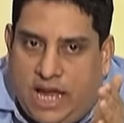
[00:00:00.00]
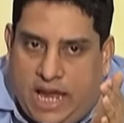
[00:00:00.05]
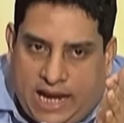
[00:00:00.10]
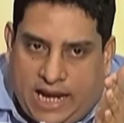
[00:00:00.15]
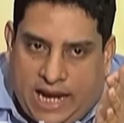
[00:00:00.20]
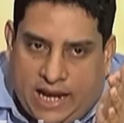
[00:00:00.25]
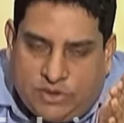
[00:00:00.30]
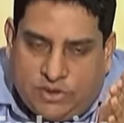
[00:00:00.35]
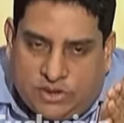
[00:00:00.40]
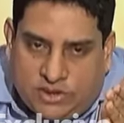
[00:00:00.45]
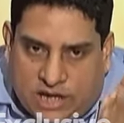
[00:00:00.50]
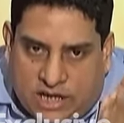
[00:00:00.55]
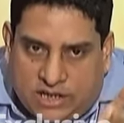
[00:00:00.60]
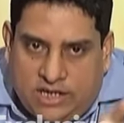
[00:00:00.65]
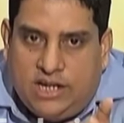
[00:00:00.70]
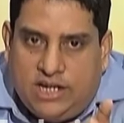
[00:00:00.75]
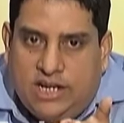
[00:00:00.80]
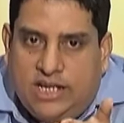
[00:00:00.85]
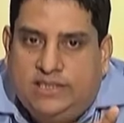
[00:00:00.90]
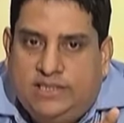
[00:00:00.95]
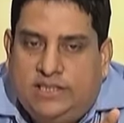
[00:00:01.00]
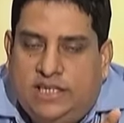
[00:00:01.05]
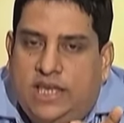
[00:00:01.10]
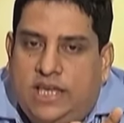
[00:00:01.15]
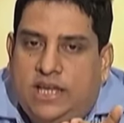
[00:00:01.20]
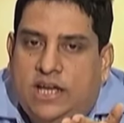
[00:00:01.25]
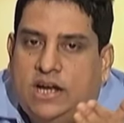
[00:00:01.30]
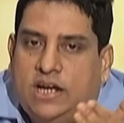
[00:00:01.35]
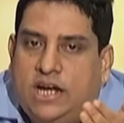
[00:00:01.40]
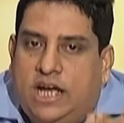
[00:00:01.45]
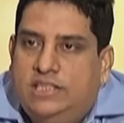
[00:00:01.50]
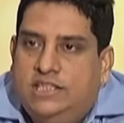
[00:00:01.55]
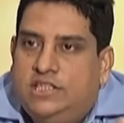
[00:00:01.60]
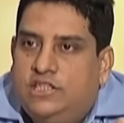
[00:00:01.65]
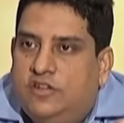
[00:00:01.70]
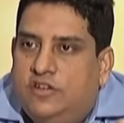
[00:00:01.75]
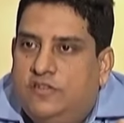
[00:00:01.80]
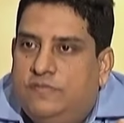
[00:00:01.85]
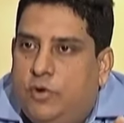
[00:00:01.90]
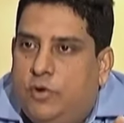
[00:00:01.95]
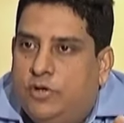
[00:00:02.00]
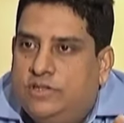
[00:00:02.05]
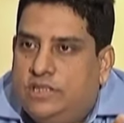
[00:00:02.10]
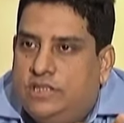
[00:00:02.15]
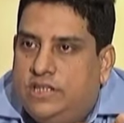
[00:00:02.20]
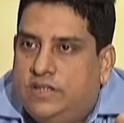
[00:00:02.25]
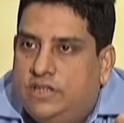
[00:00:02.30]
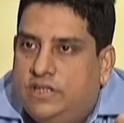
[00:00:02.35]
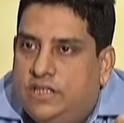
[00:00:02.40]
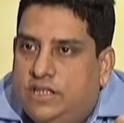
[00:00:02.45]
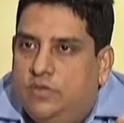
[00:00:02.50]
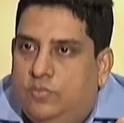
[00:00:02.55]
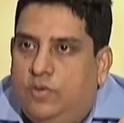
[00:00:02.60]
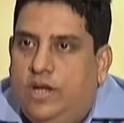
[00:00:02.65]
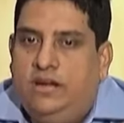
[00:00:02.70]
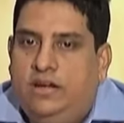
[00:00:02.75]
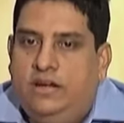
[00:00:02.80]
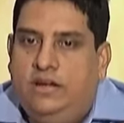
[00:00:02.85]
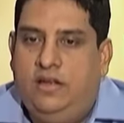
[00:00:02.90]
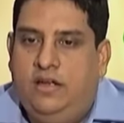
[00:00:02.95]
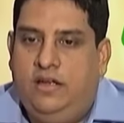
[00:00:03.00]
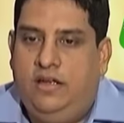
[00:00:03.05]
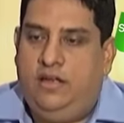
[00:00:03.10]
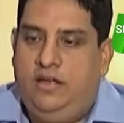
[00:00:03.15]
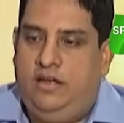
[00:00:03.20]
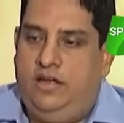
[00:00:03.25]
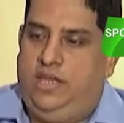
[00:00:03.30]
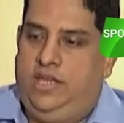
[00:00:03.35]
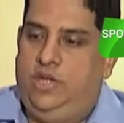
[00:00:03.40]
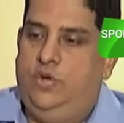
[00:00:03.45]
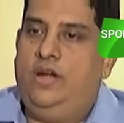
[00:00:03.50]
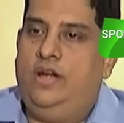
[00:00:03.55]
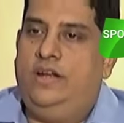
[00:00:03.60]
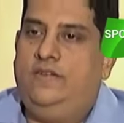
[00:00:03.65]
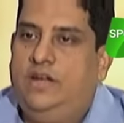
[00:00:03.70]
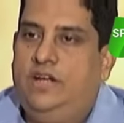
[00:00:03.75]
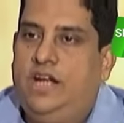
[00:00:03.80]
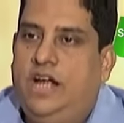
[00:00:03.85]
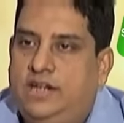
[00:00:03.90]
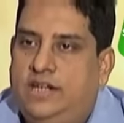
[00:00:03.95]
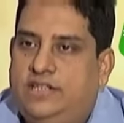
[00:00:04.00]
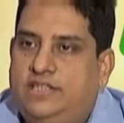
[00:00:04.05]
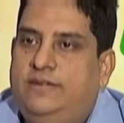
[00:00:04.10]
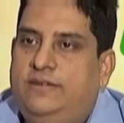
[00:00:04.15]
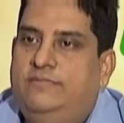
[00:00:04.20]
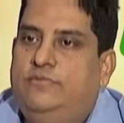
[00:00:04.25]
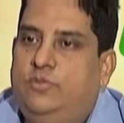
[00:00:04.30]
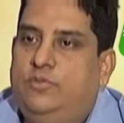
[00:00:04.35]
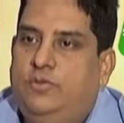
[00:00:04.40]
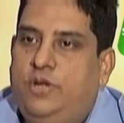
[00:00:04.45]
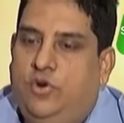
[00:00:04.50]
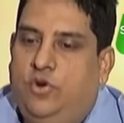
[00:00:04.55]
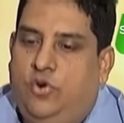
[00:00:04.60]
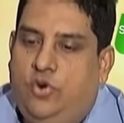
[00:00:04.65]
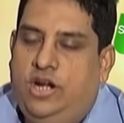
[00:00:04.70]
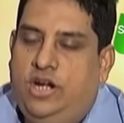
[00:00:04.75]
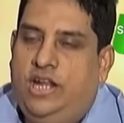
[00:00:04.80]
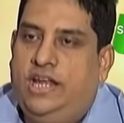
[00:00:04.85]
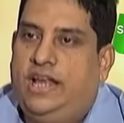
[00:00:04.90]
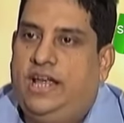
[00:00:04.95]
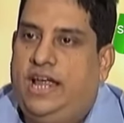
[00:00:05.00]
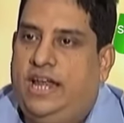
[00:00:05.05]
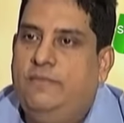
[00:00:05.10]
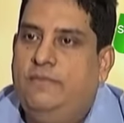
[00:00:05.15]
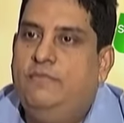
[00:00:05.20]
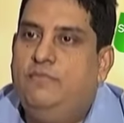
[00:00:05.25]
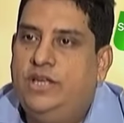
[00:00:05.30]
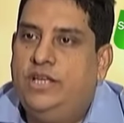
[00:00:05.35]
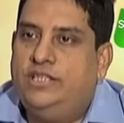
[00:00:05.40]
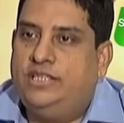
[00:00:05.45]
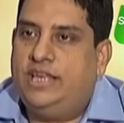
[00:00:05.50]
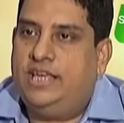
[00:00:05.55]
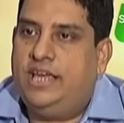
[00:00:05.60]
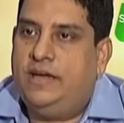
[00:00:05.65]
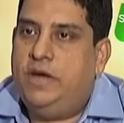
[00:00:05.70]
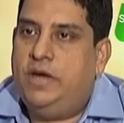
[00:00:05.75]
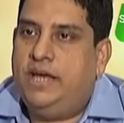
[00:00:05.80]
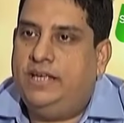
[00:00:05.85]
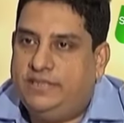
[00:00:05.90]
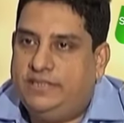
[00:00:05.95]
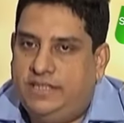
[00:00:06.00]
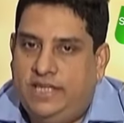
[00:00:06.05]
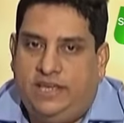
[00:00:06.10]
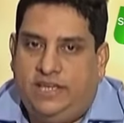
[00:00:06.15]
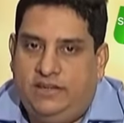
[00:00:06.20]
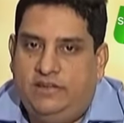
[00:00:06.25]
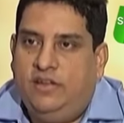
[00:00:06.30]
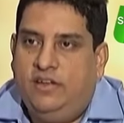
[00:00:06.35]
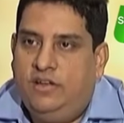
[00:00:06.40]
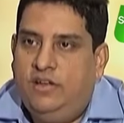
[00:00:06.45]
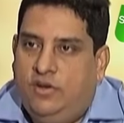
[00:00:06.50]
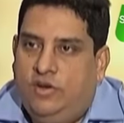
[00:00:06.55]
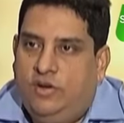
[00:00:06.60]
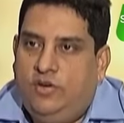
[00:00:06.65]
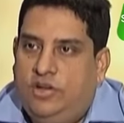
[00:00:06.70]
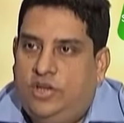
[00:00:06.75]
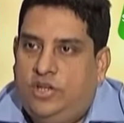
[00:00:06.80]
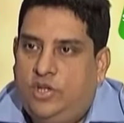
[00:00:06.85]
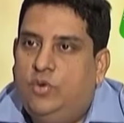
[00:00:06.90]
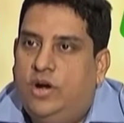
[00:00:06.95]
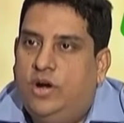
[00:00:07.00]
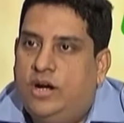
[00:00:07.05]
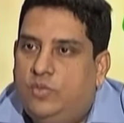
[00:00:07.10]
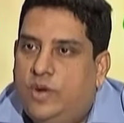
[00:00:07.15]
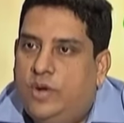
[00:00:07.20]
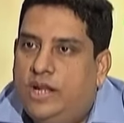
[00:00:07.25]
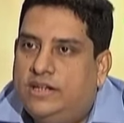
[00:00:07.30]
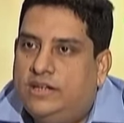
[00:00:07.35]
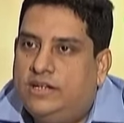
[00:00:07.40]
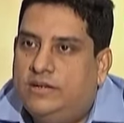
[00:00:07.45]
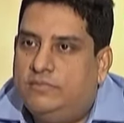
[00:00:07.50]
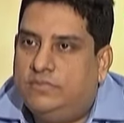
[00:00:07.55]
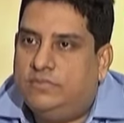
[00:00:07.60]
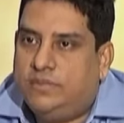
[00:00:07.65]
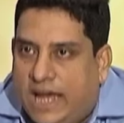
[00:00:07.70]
And I'm suddenly seeing a culture of positivity, where you and Virat seem to be holding and embracing M S, saying, you are welcome.